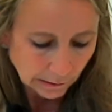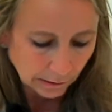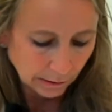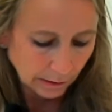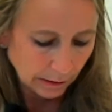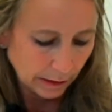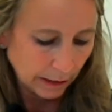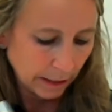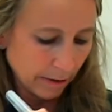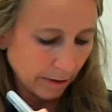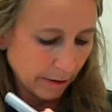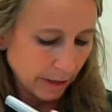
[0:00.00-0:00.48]

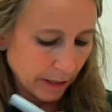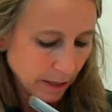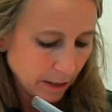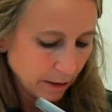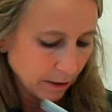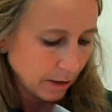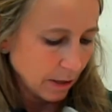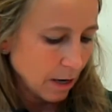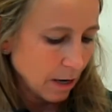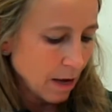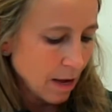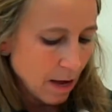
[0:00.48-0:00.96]
here it
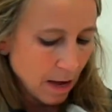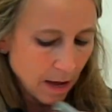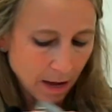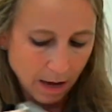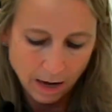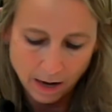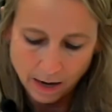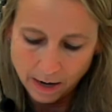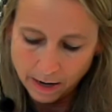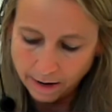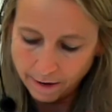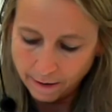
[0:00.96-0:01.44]
is,
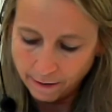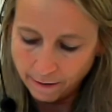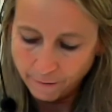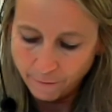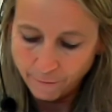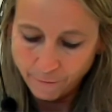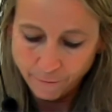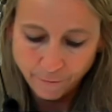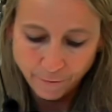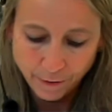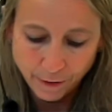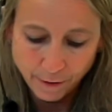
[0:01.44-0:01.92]

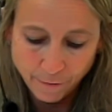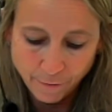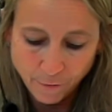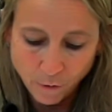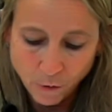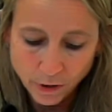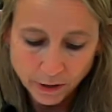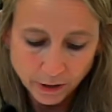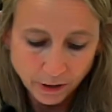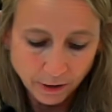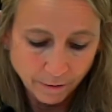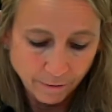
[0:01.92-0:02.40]
the
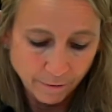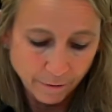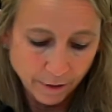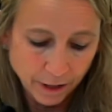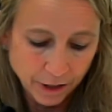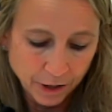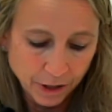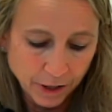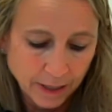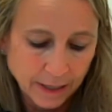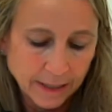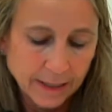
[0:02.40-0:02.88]
force of
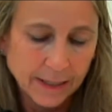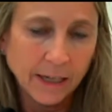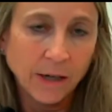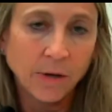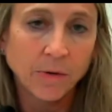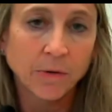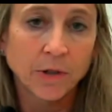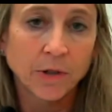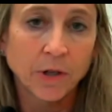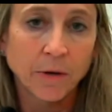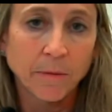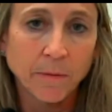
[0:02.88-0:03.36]
friction is
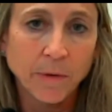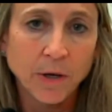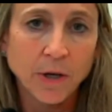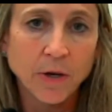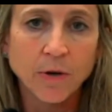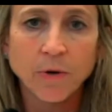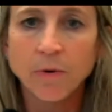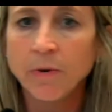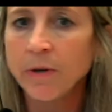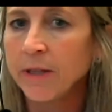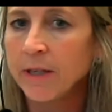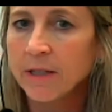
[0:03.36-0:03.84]
equal to
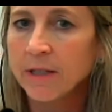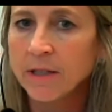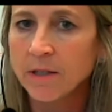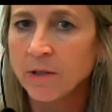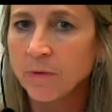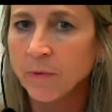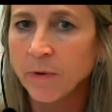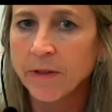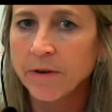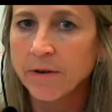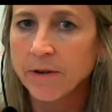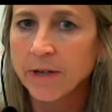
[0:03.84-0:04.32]
mu, and this
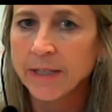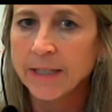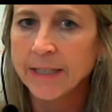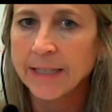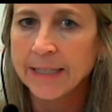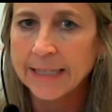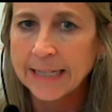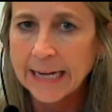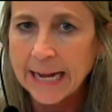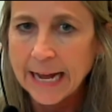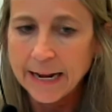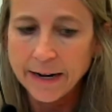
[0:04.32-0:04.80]
is whether it's
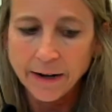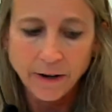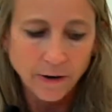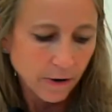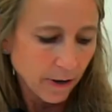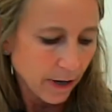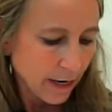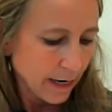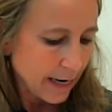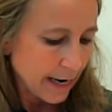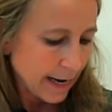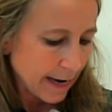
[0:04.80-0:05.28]
static
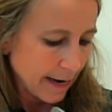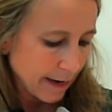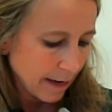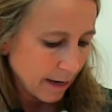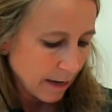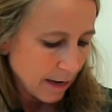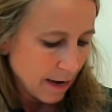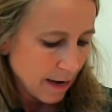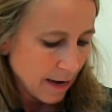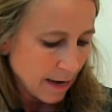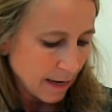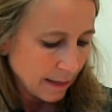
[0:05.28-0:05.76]
or
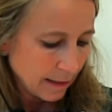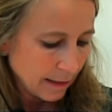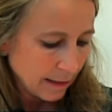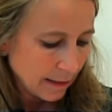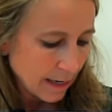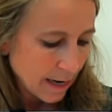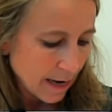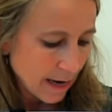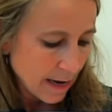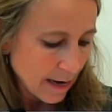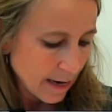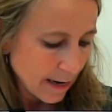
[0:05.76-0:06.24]
kinetic,
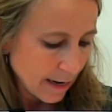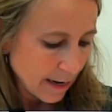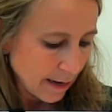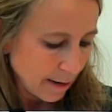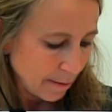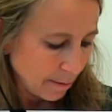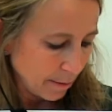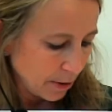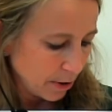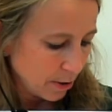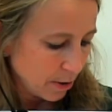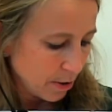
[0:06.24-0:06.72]

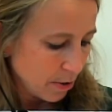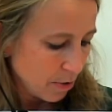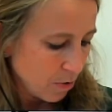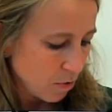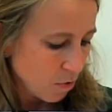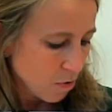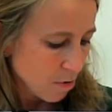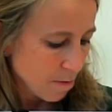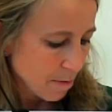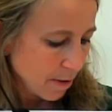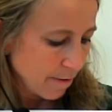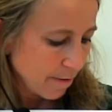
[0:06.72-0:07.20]
times the
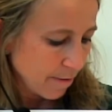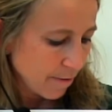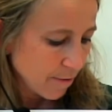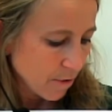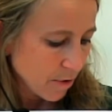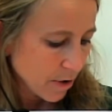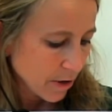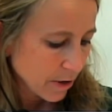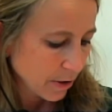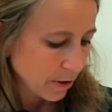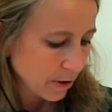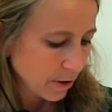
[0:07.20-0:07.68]
normal
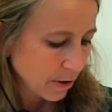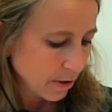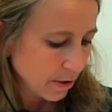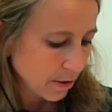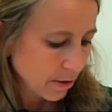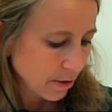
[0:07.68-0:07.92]
force.